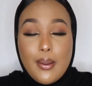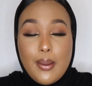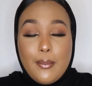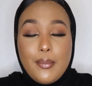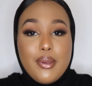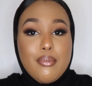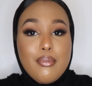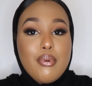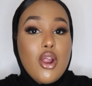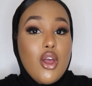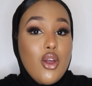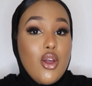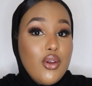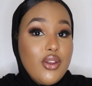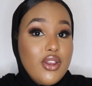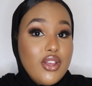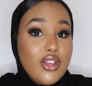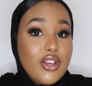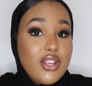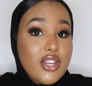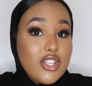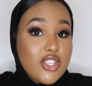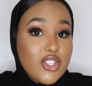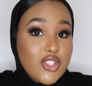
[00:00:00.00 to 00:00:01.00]
People are
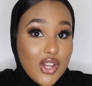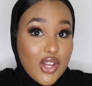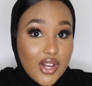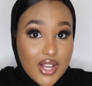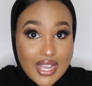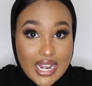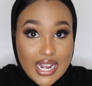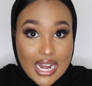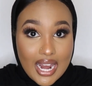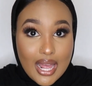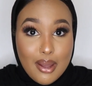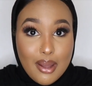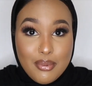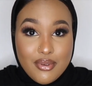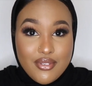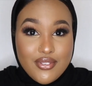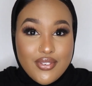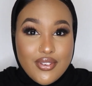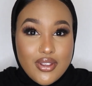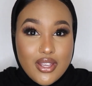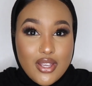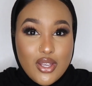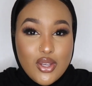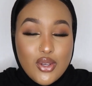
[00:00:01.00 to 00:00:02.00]
only gonna start clapping
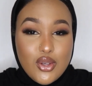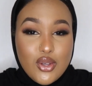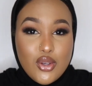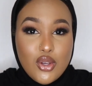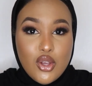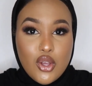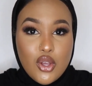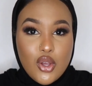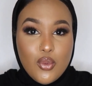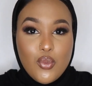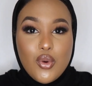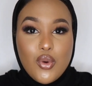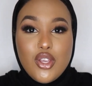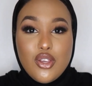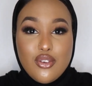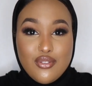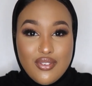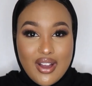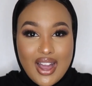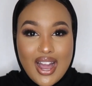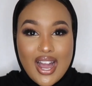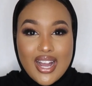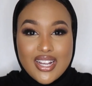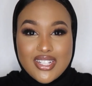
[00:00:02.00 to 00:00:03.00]
for you when
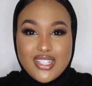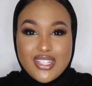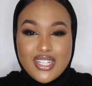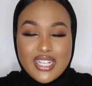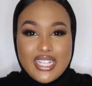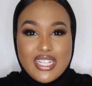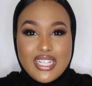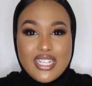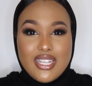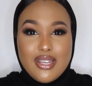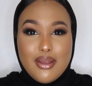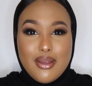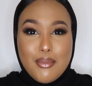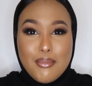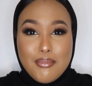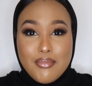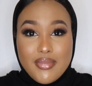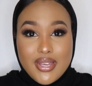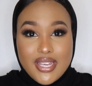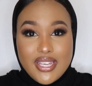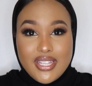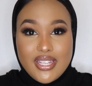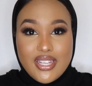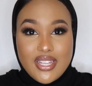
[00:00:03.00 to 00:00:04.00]
you've actually
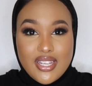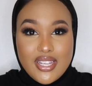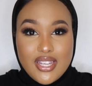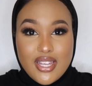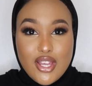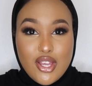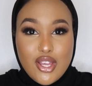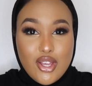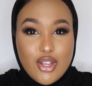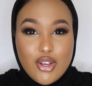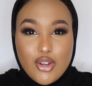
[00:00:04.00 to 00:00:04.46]
made it.